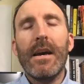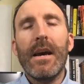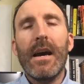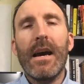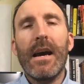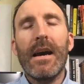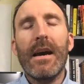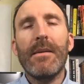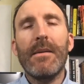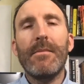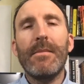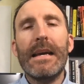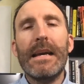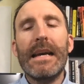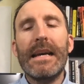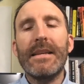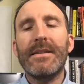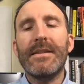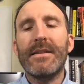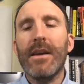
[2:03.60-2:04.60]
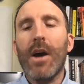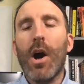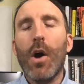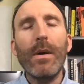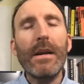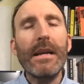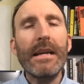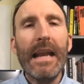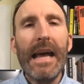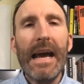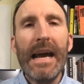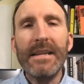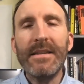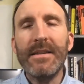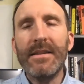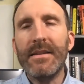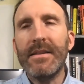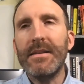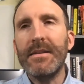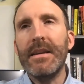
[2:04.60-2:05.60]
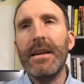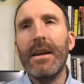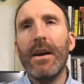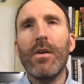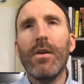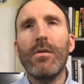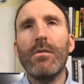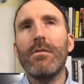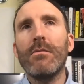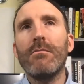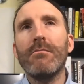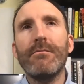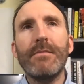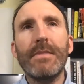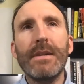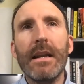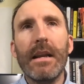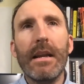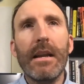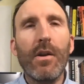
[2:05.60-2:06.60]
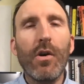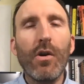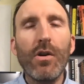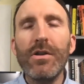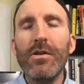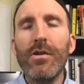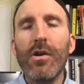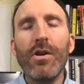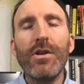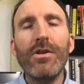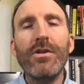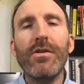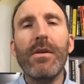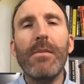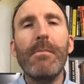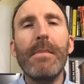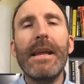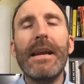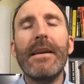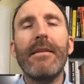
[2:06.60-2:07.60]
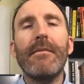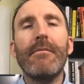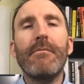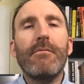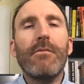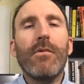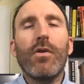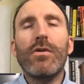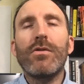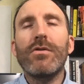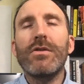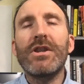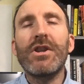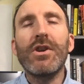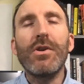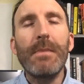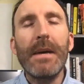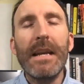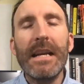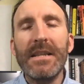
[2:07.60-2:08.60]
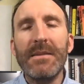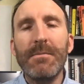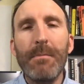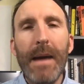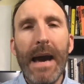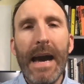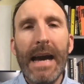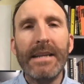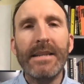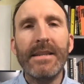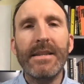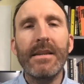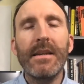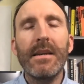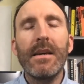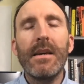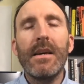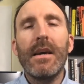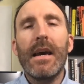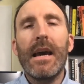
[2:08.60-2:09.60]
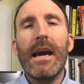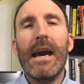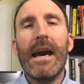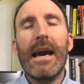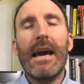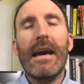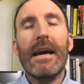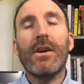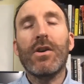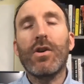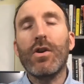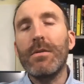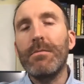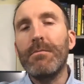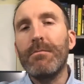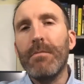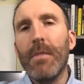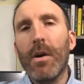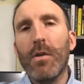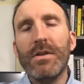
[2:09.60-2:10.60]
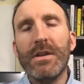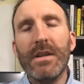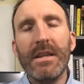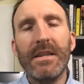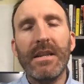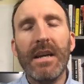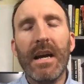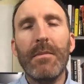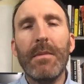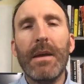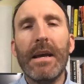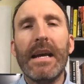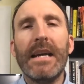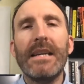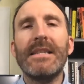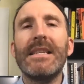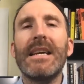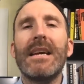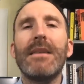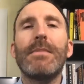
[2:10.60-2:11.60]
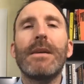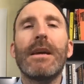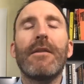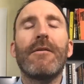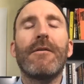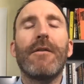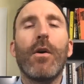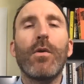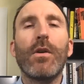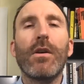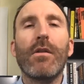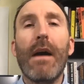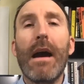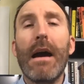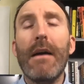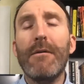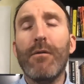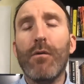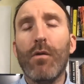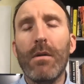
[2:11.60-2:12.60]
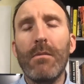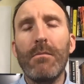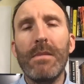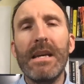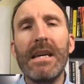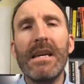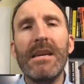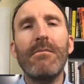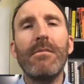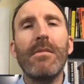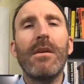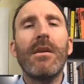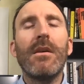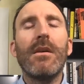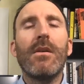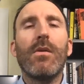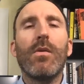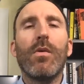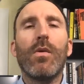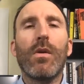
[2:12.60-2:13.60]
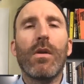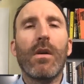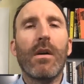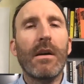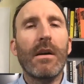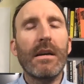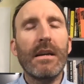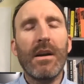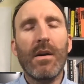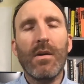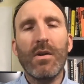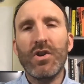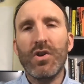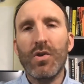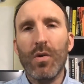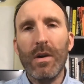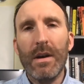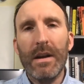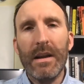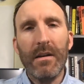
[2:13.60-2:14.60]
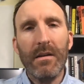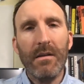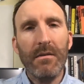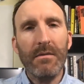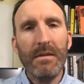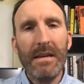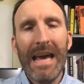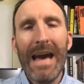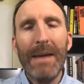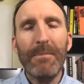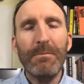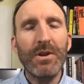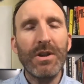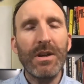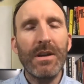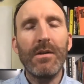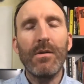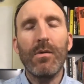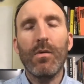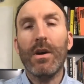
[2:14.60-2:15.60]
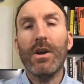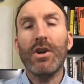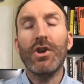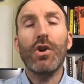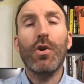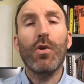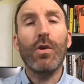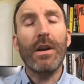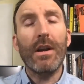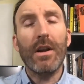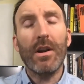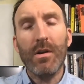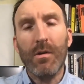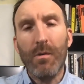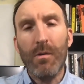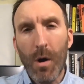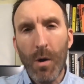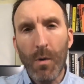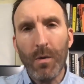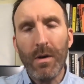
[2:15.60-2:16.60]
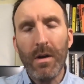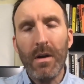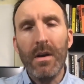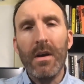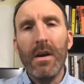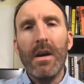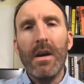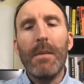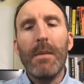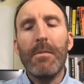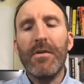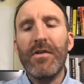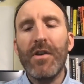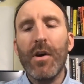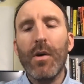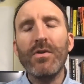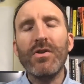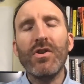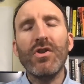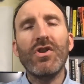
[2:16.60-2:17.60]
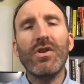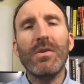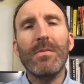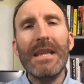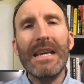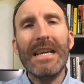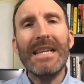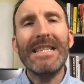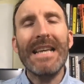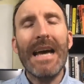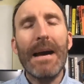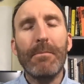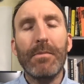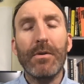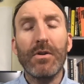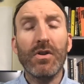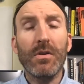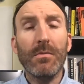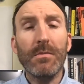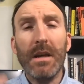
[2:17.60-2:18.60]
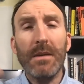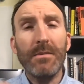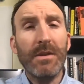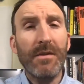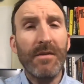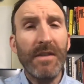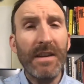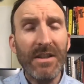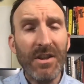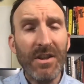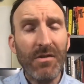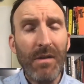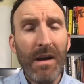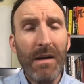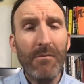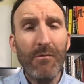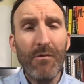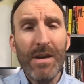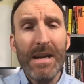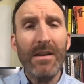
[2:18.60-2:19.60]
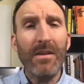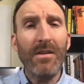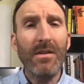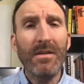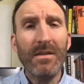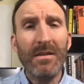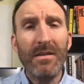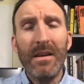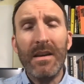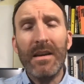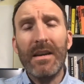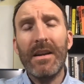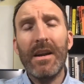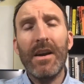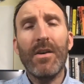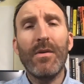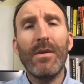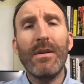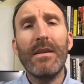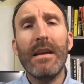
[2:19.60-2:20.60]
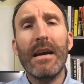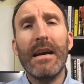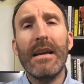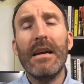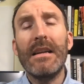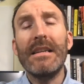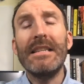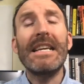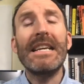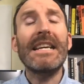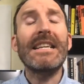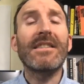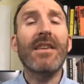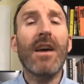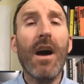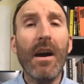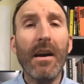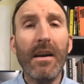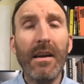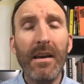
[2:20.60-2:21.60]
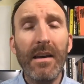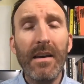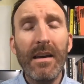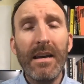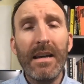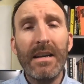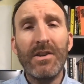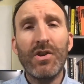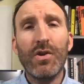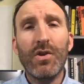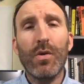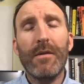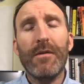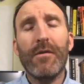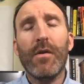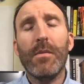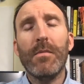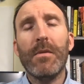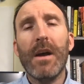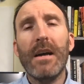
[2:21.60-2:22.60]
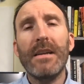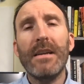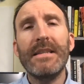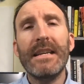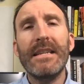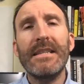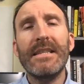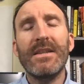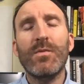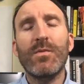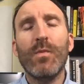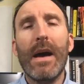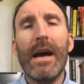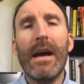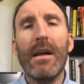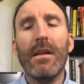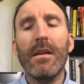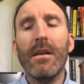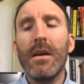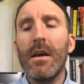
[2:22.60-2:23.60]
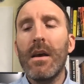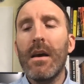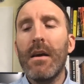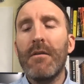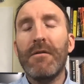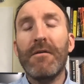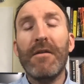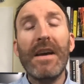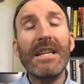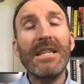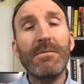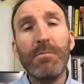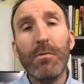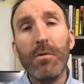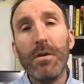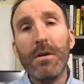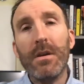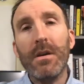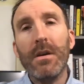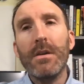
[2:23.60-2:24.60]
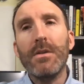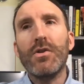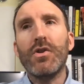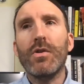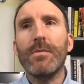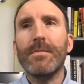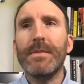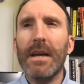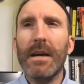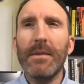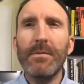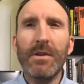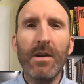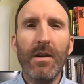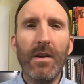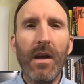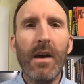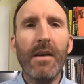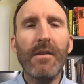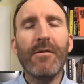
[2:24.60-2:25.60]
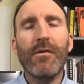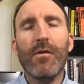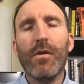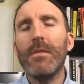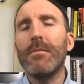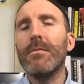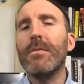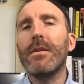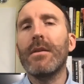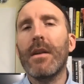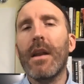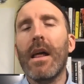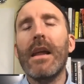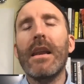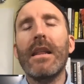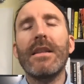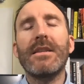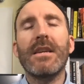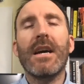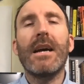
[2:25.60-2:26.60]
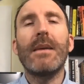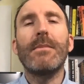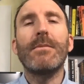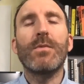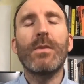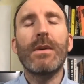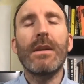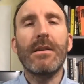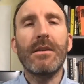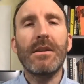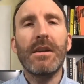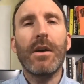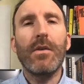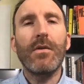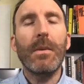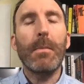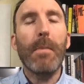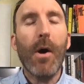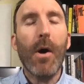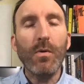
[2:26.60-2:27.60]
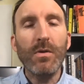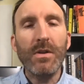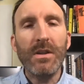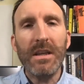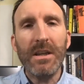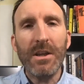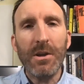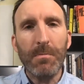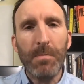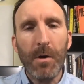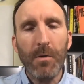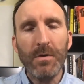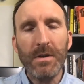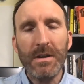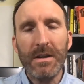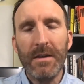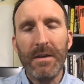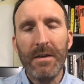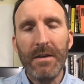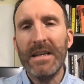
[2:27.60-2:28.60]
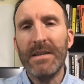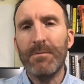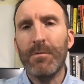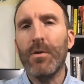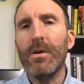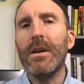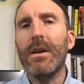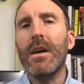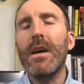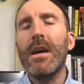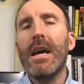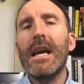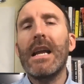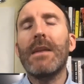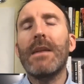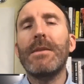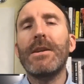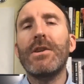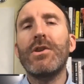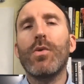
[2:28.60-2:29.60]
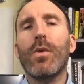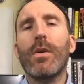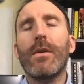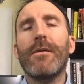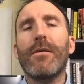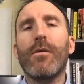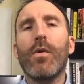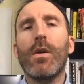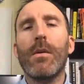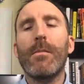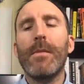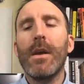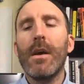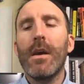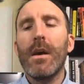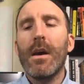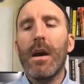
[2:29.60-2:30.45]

It's only lasts, under a minute, under 2 minutes max. It could most of the time, like I said, be a photograph or a meme or, a short little caption or a short little quote. But those are some of the examples. Sometimes you have Instagram Reels, and on TikTok is short form content as well. Facebook, sometimes you'll long form, but a lot of the times with, the posts that you post in Facebook, it'll be short form.